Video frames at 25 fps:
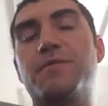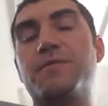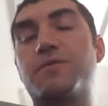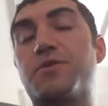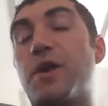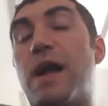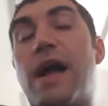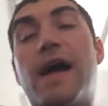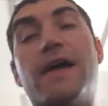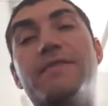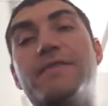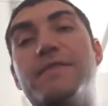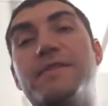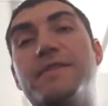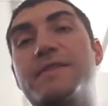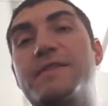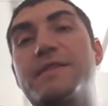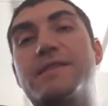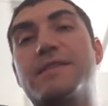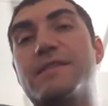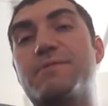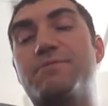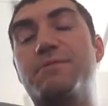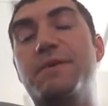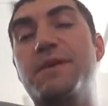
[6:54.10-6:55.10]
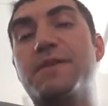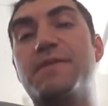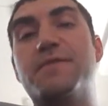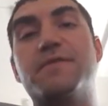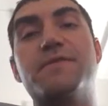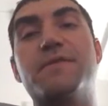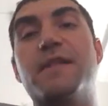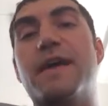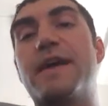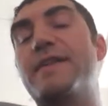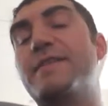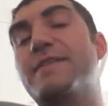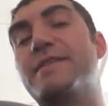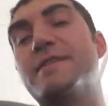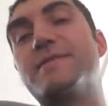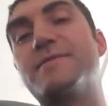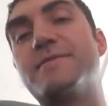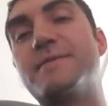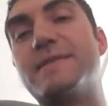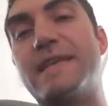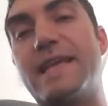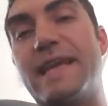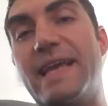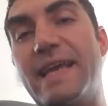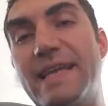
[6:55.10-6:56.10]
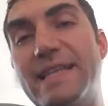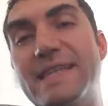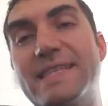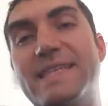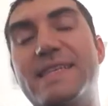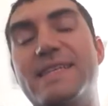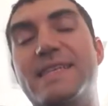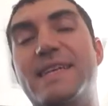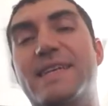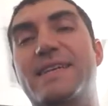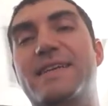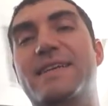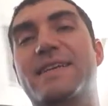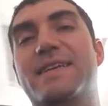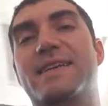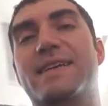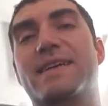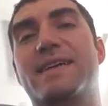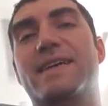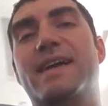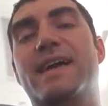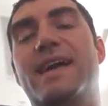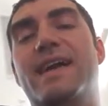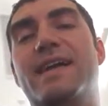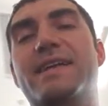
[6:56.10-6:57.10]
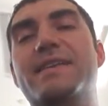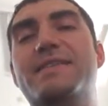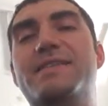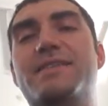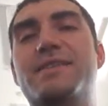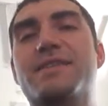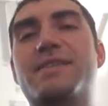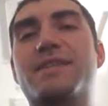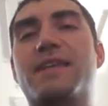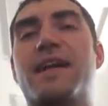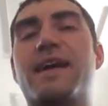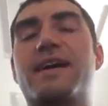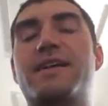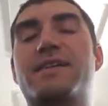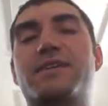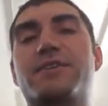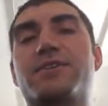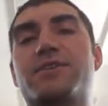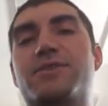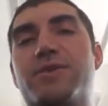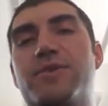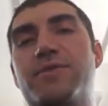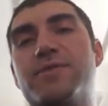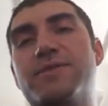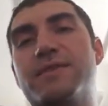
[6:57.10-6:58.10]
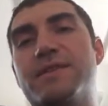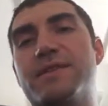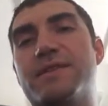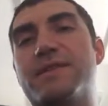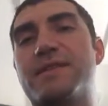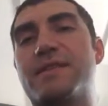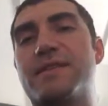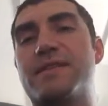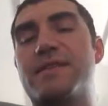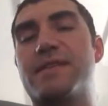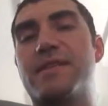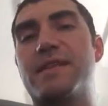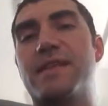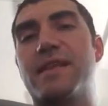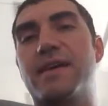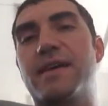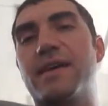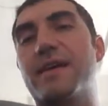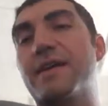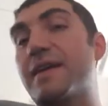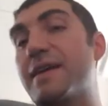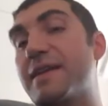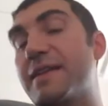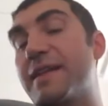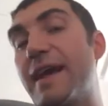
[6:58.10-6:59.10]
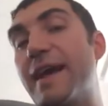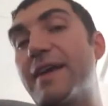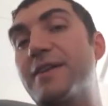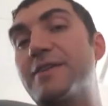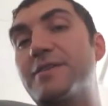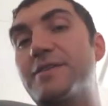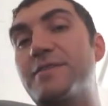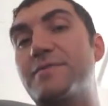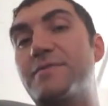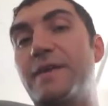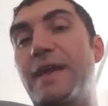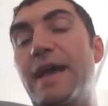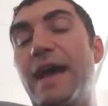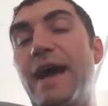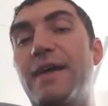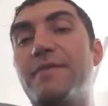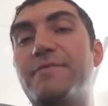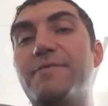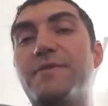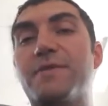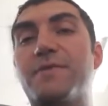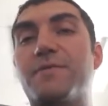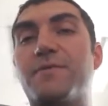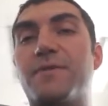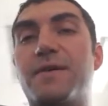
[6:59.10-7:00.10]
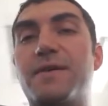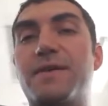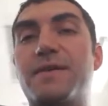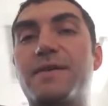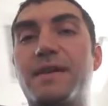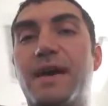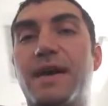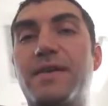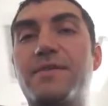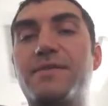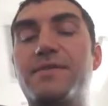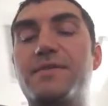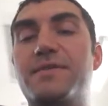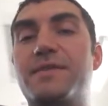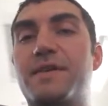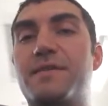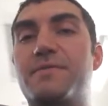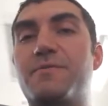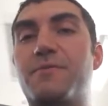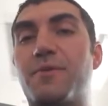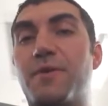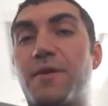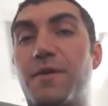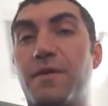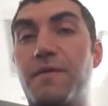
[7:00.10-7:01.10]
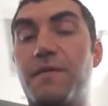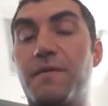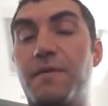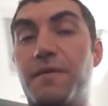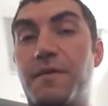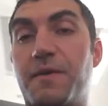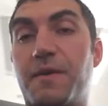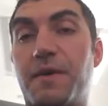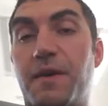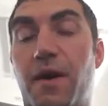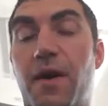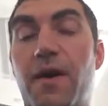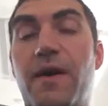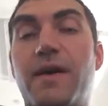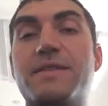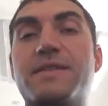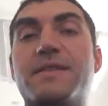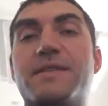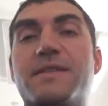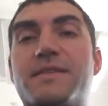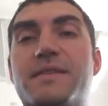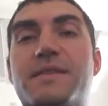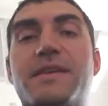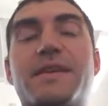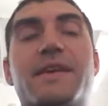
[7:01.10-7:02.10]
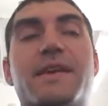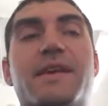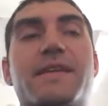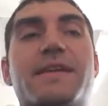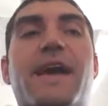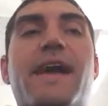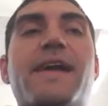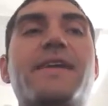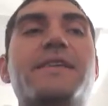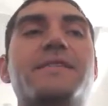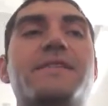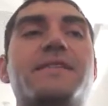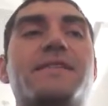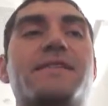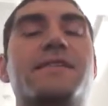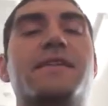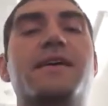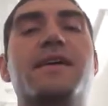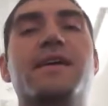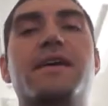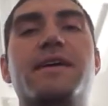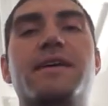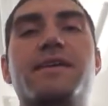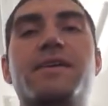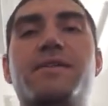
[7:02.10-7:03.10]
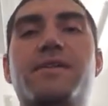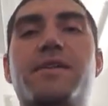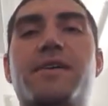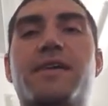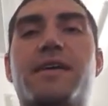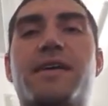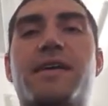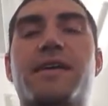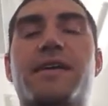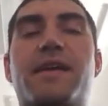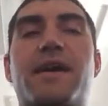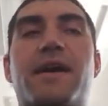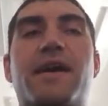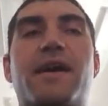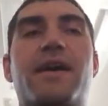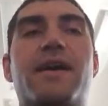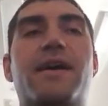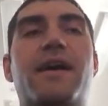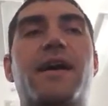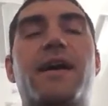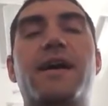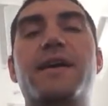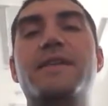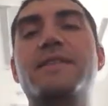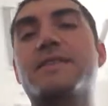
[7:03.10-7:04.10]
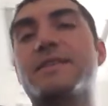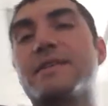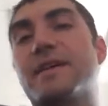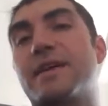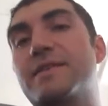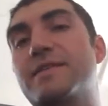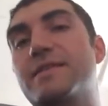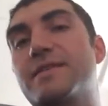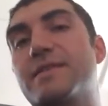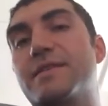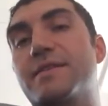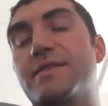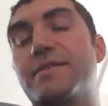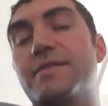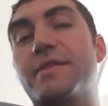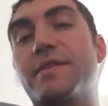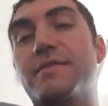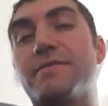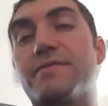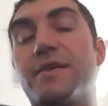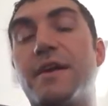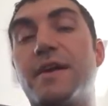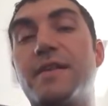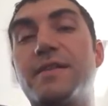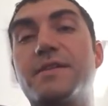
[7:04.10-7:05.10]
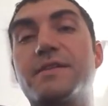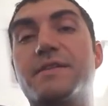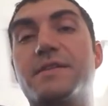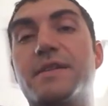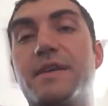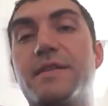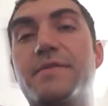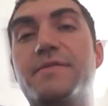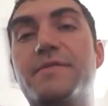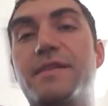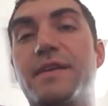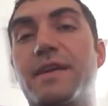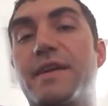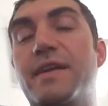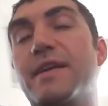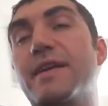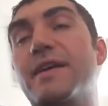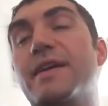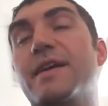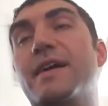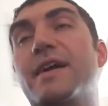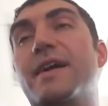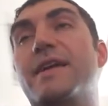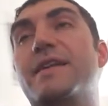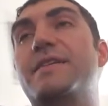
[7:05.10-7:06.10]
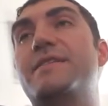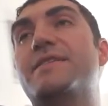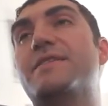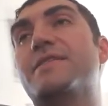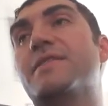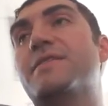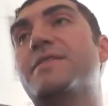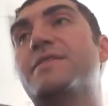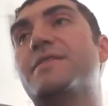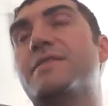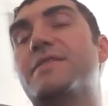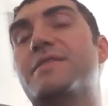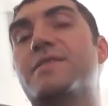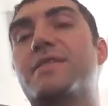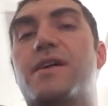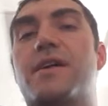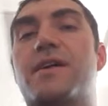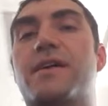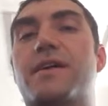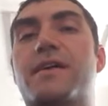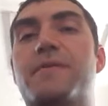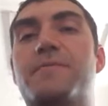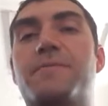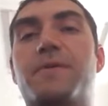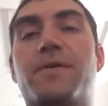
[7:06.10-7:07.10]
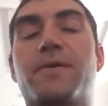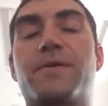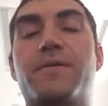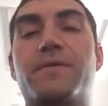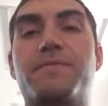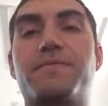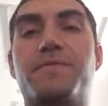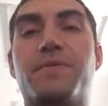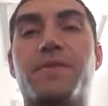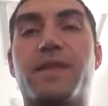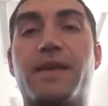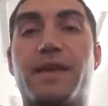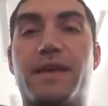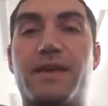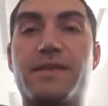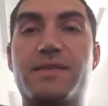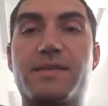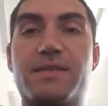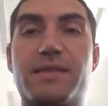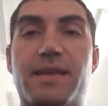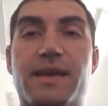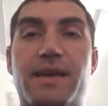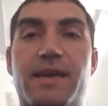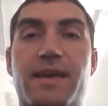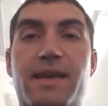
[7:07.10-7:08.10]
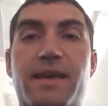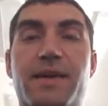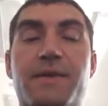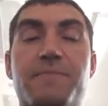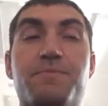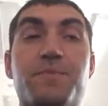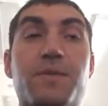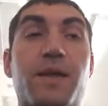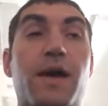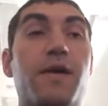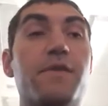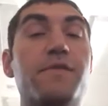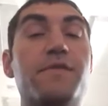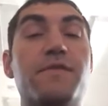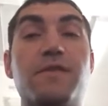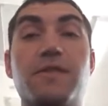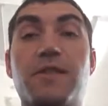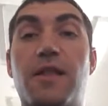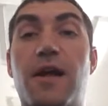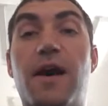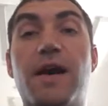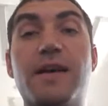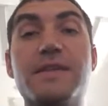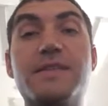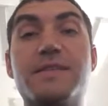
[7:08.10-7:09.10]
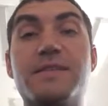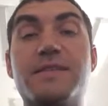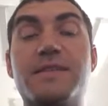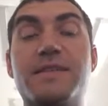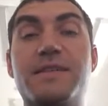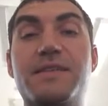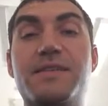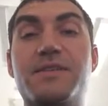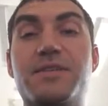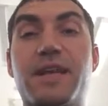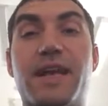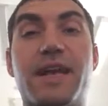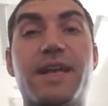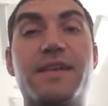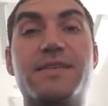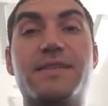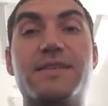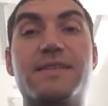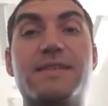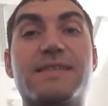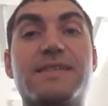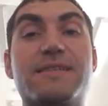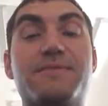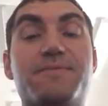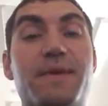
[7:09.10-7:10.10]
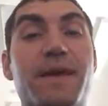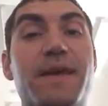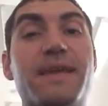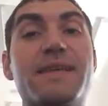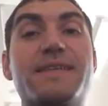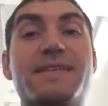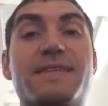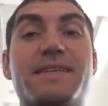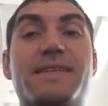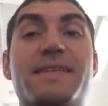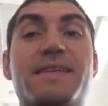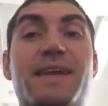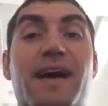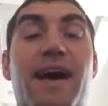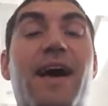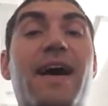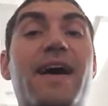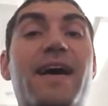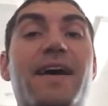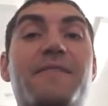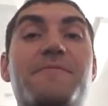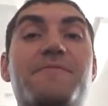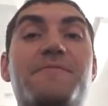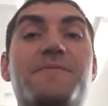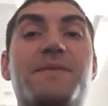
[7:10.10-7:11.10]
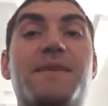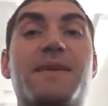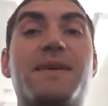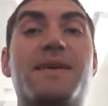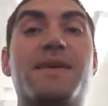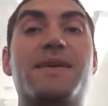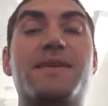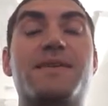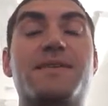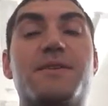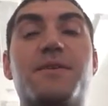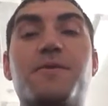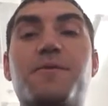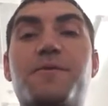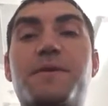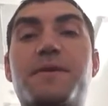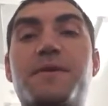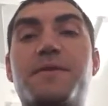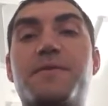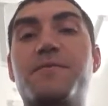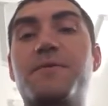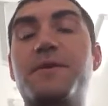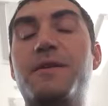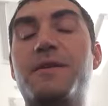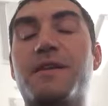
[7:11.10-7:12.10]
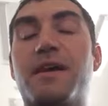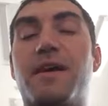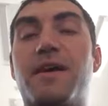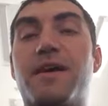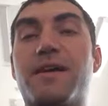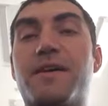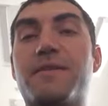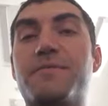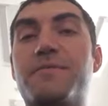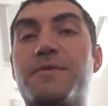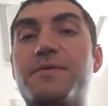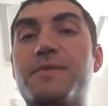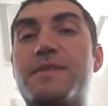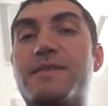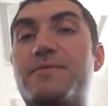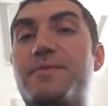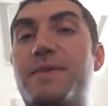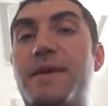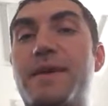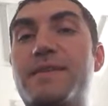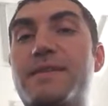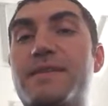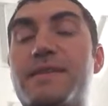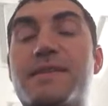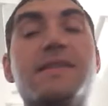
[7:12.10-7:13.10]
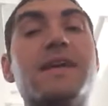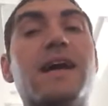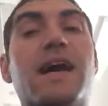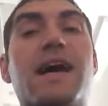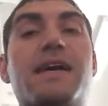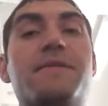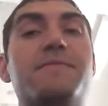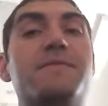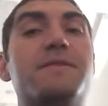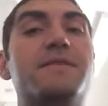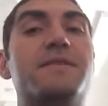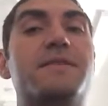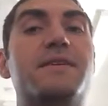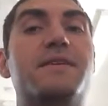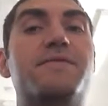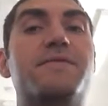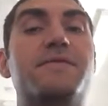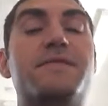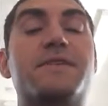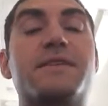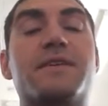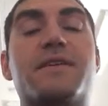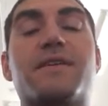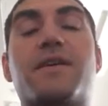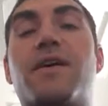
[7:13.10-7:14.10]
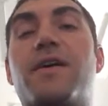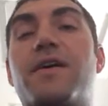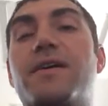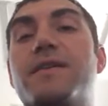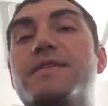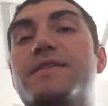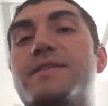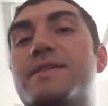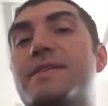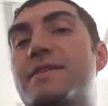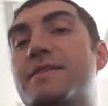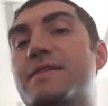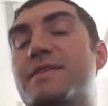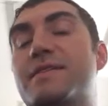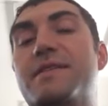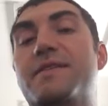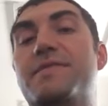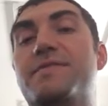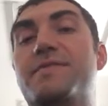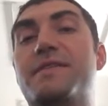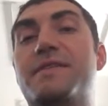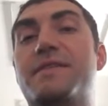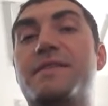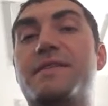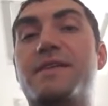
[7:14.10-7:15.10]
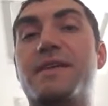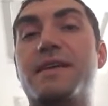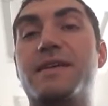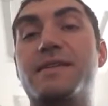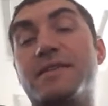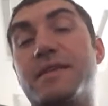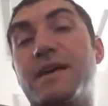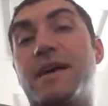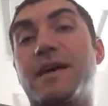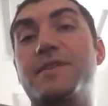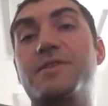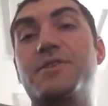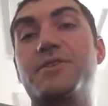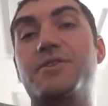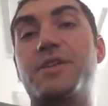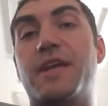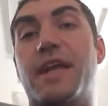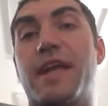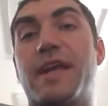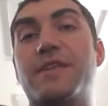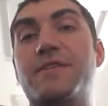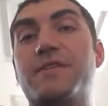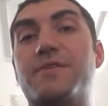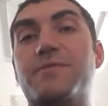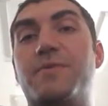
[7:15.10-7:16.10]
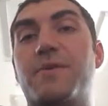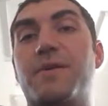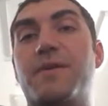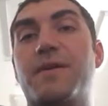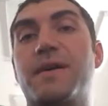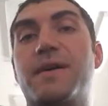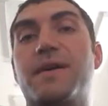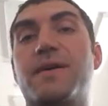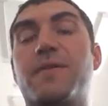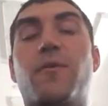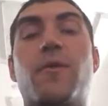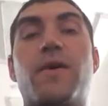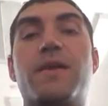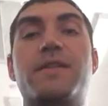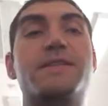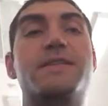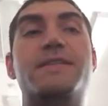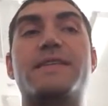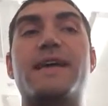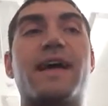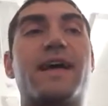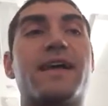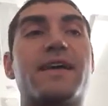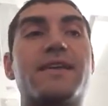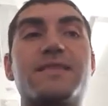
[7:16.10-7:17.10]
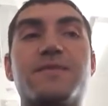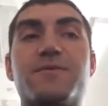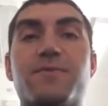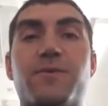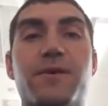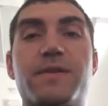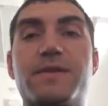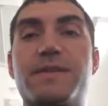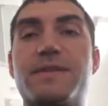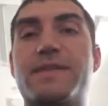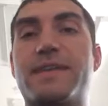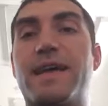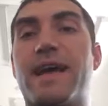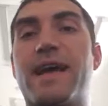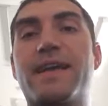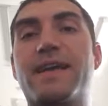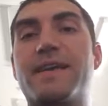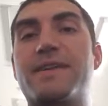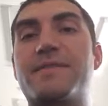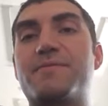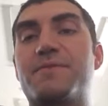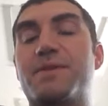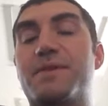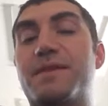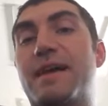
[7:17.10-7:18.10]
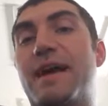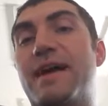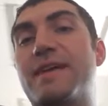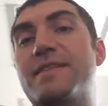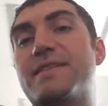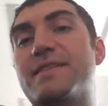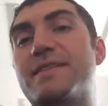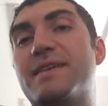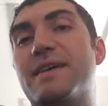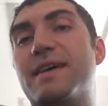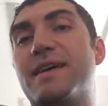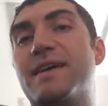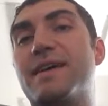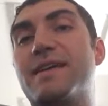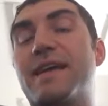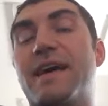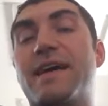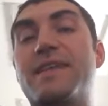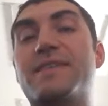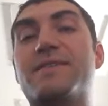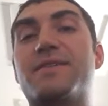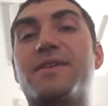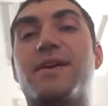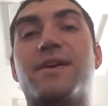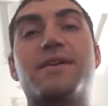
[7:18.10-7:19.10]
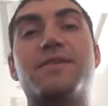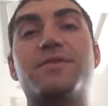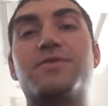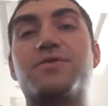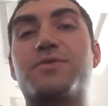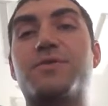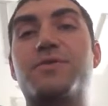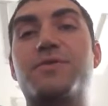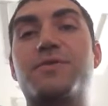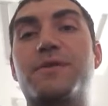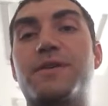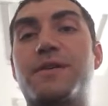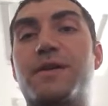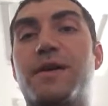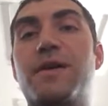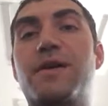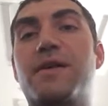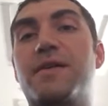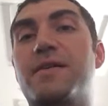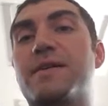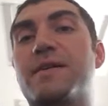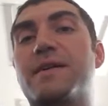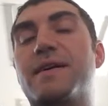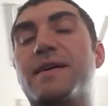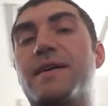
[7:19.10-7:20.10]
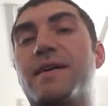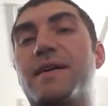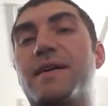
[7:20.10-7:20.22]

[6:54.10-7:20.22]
traveling the speed of light. This was instant. And it just kind of shows us the connection we have with one another, that we're constantly connected. And you look at Einstein's theory of relativity, and he starts to talk about things like how velocity changes space and time. So we talk about space and time as if it's a constant, as if it's unchangeable. 1 second's 1 second, but that's not true at all.